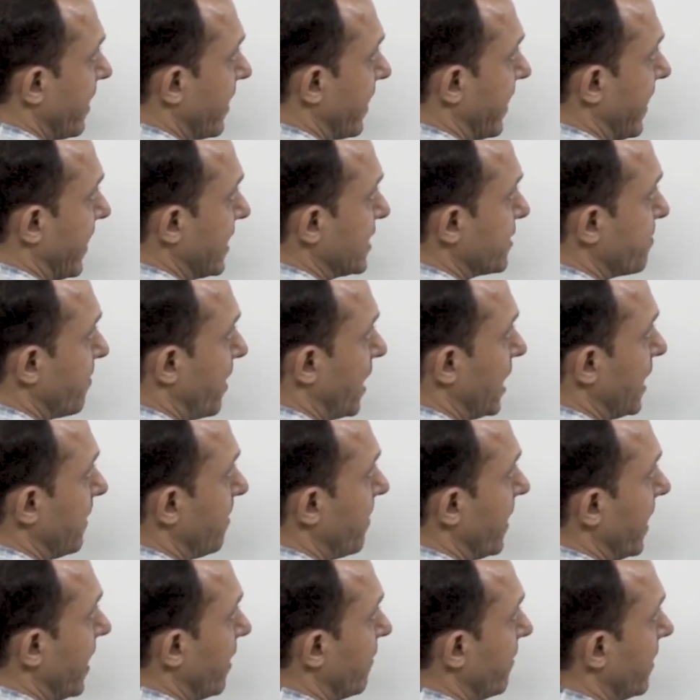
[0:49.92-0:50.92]
gets
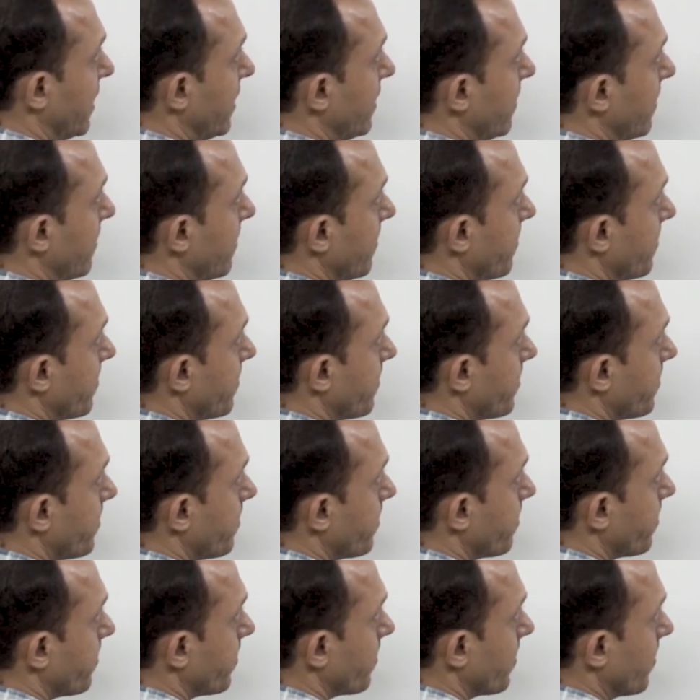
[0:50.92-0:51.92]
multiplied with
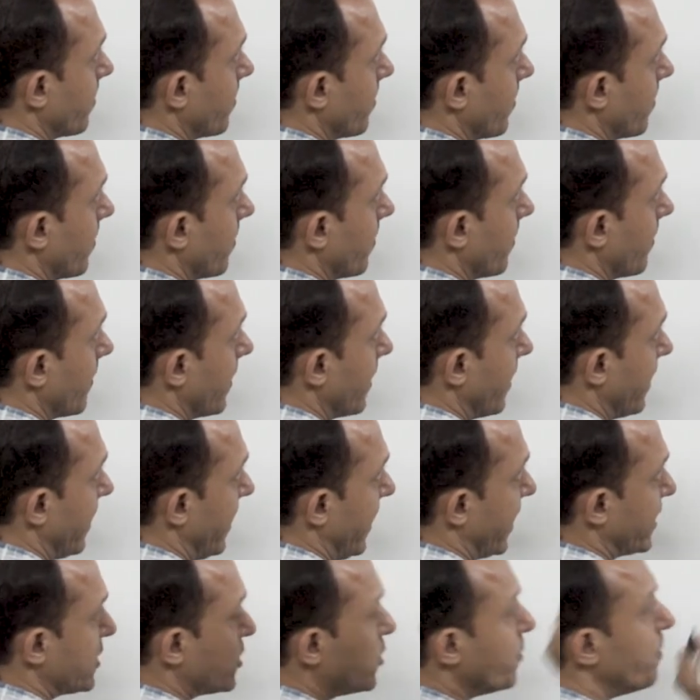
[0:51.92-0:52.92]

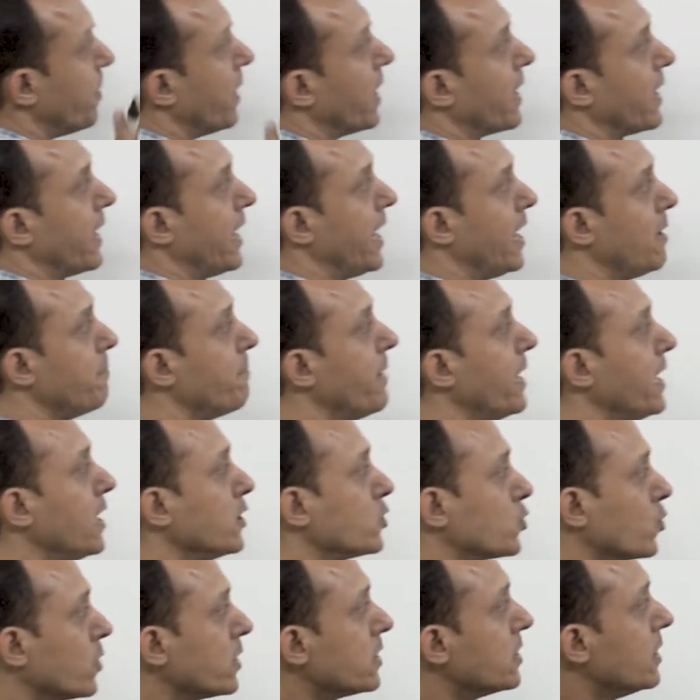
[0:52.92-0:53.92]
x to the power n
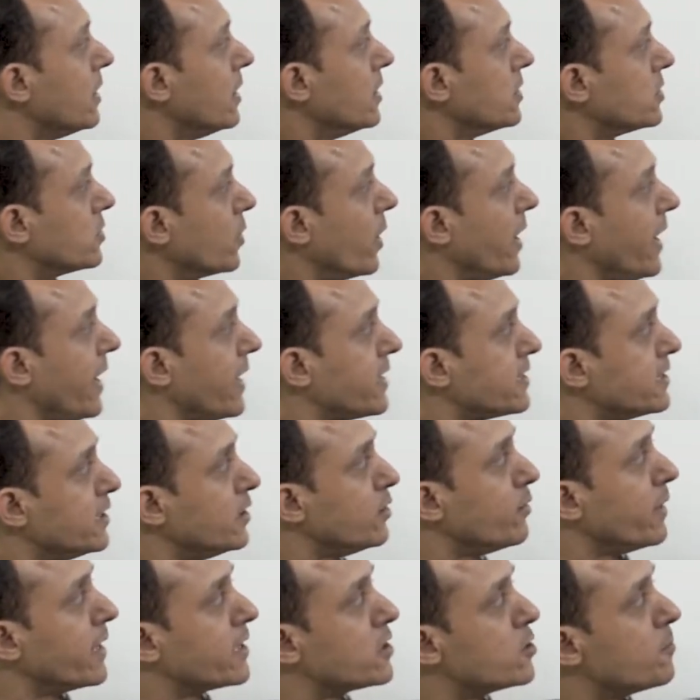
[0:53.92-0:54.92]
minus 1, so x
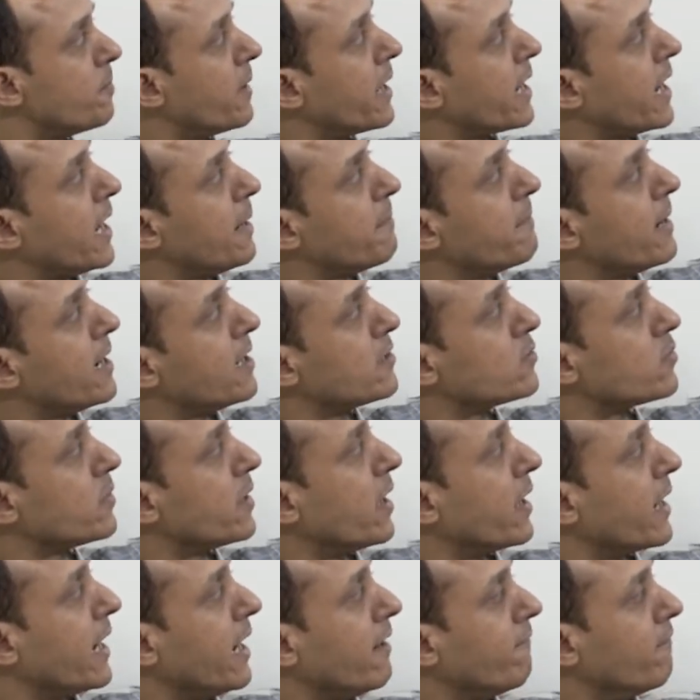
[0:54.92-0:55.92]
into x to the power n minus
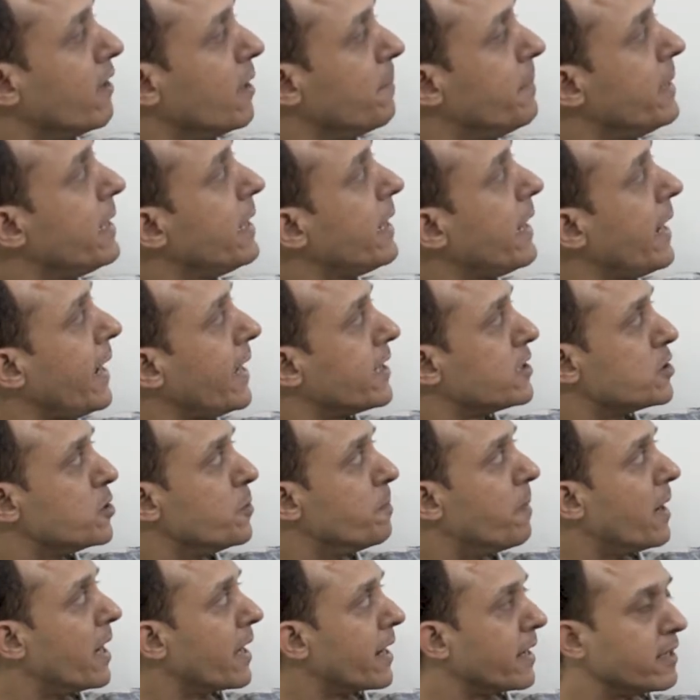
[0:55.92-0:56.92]
1 again will be x
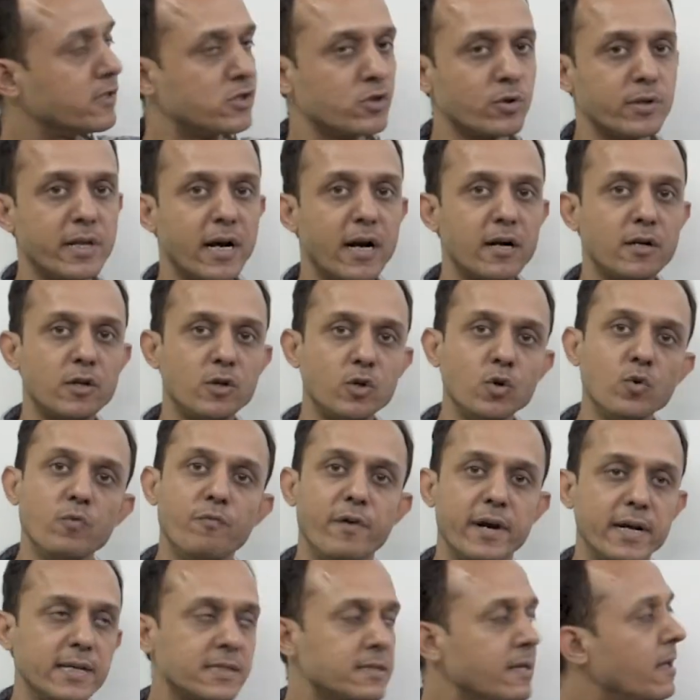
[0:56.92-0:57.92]
to the power n. So there are two
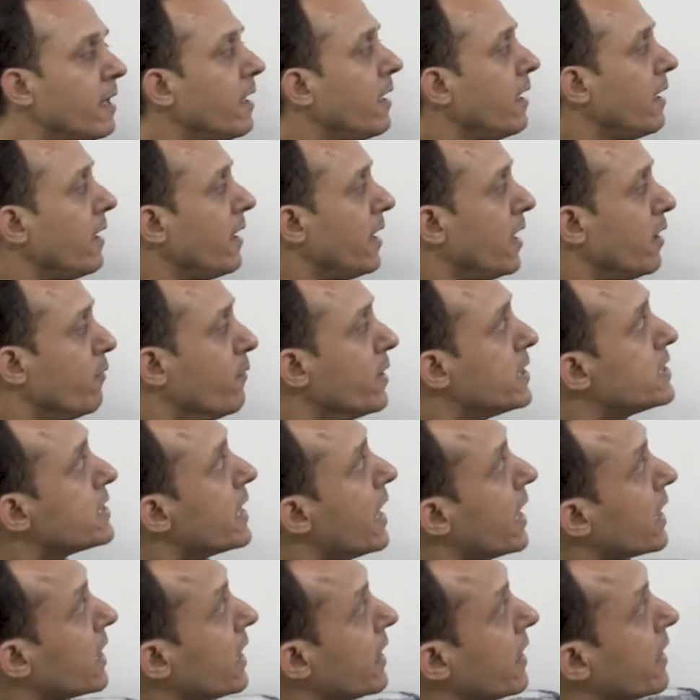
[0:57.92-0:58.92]
ways in which
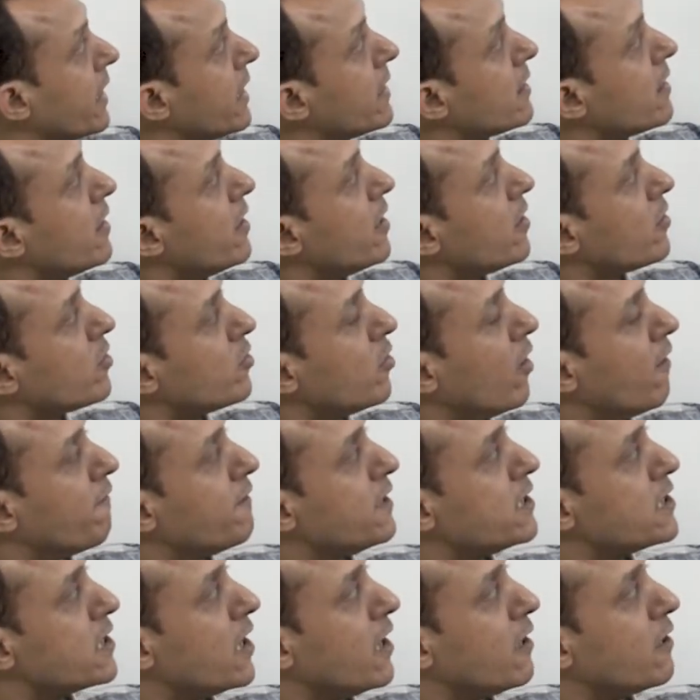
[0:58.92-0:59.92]
I can get
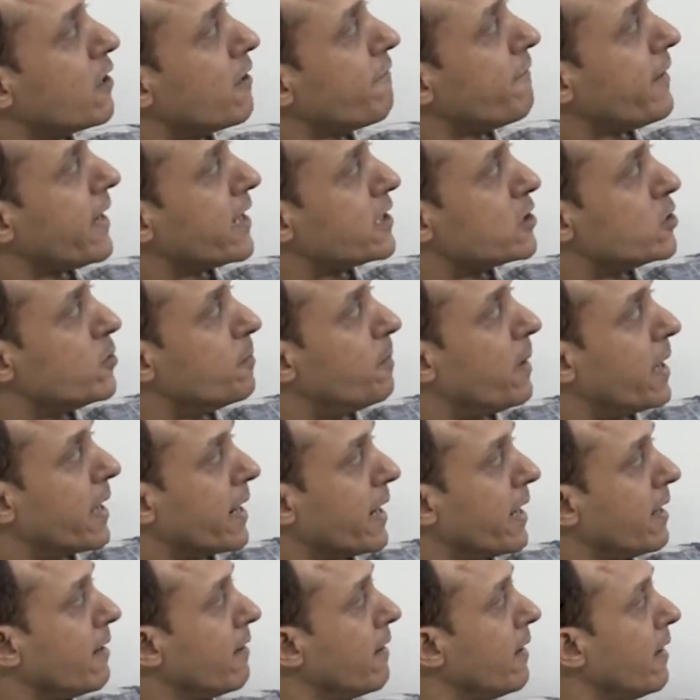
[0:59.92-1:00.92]
coefficient of x to the
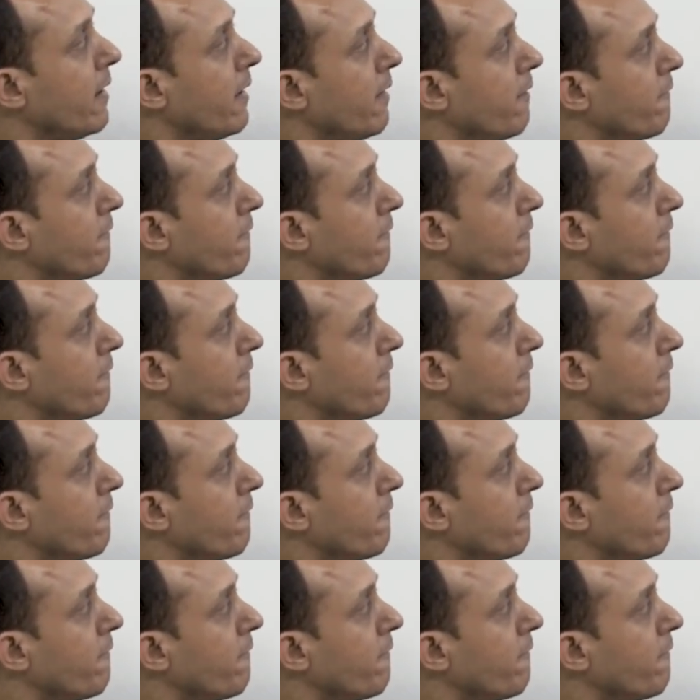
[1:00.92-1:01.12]
power n